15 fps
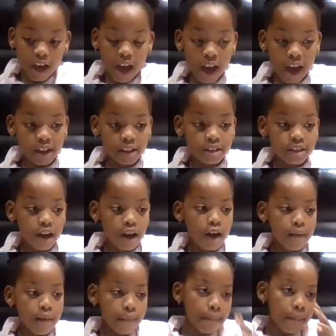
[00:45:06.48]
And
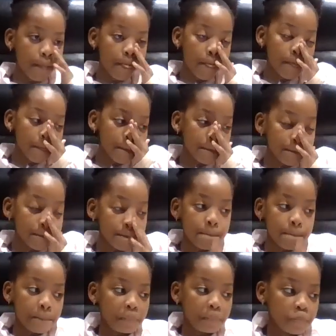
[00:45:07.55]
I
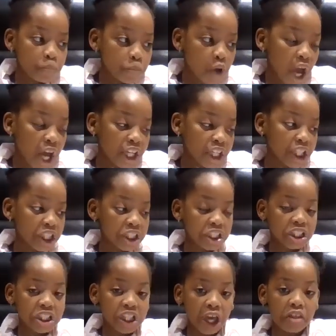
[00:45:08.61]
can
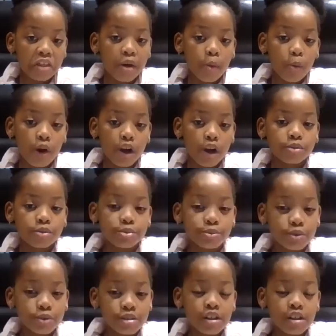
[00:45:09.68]
say
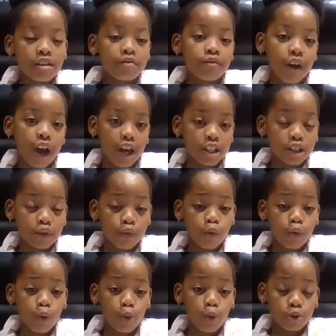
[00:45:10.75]
the advice
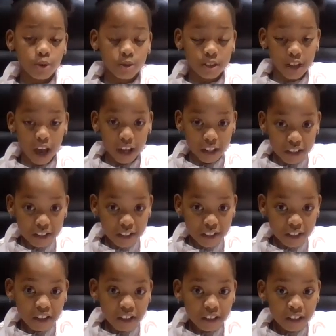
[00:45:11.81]
for
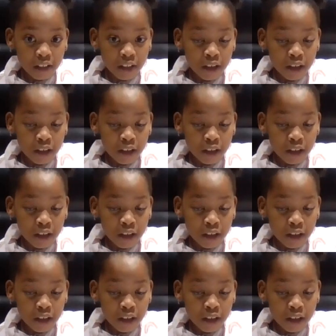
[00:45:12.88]
society